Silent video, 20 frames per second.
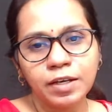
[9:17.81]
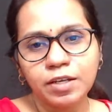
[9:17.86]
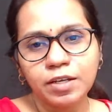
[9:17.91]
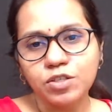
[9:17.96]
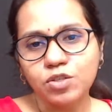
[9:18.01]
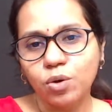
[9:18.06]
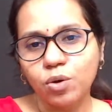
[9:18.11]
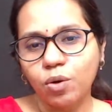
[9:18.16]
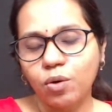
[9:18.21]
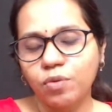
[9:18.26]

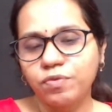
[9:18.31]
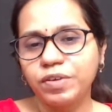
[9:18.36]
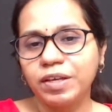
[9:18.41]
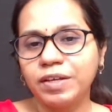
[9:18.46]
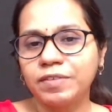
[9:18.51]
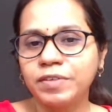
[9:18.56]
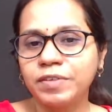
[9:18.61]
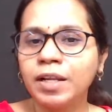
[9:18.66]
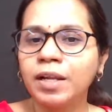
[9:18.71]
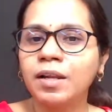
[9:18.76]
So
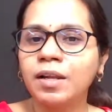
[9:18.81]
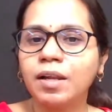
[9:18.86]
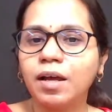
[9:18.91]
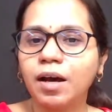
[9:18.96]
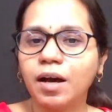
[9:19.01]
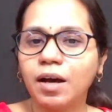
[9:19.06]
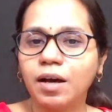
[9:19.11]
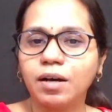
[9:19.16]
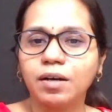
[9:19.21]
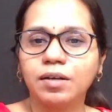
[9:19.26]
we
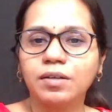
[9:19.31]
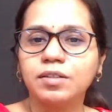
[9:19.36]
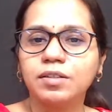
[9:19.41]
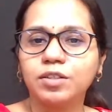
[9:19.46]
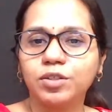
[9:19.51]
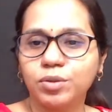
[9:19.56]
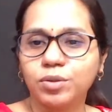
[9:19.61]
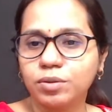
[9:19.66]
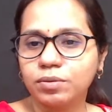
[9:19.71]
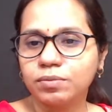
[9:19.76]
will
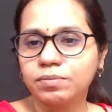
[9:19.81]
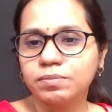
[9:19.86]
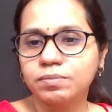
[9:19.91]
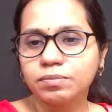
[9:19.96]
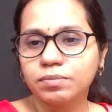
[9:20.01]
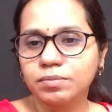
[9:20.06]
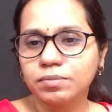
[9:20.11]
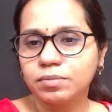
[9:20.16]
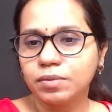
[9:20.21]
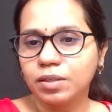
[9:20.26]

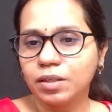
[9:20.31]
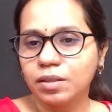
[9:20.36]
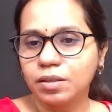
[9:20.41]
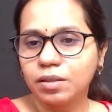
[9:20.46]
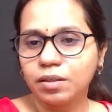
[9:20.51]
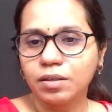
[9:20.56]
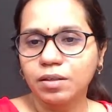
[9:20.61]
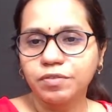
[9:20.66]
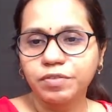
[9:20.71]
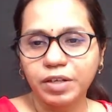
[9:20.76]

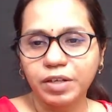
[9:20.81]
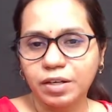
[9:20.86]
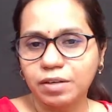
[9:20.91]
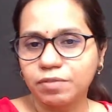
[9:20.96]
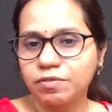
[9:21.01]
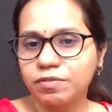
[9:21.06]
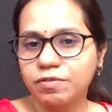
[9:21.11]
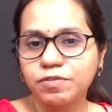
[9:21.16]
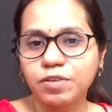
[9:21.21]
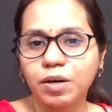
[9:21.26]
we
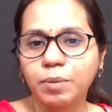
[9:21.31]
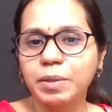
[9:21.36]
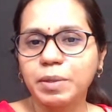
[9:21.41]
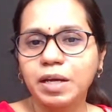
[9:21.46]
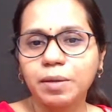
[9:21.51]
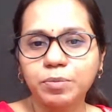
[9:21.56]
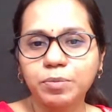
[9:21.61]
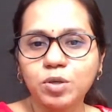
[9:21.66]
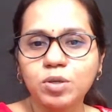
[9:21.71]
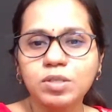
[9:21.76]
are firming
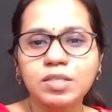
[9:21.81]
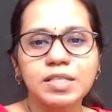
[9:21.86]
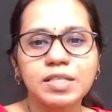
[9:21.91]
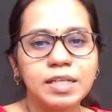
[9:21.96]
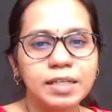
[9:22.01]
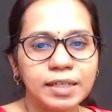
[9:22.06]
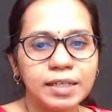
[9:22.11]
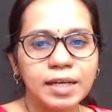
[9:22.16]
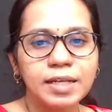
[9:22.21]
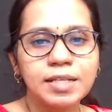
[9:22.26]
up those
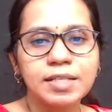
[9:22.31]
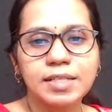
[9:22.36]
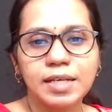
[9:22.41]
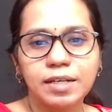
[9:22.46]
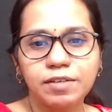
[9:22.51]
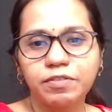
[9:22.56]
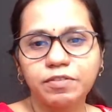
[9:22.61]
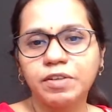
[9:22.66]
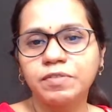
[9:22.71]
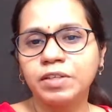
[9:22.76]
details,
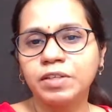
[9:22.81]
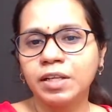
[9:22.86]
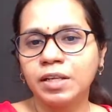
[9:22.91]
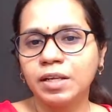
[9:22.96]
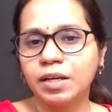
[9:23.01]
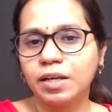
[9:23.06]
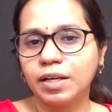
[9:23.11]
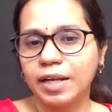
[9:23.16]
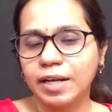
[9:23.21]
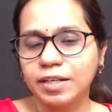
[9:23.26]
and we will
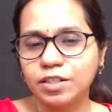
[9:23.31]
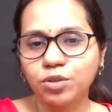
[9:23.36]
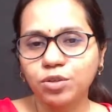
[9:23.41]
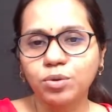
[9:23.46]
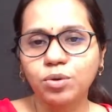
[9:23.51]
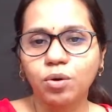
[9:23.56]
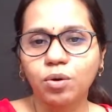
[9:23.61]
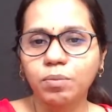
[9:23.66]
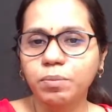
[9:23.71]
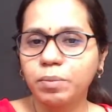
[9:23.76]
let you know.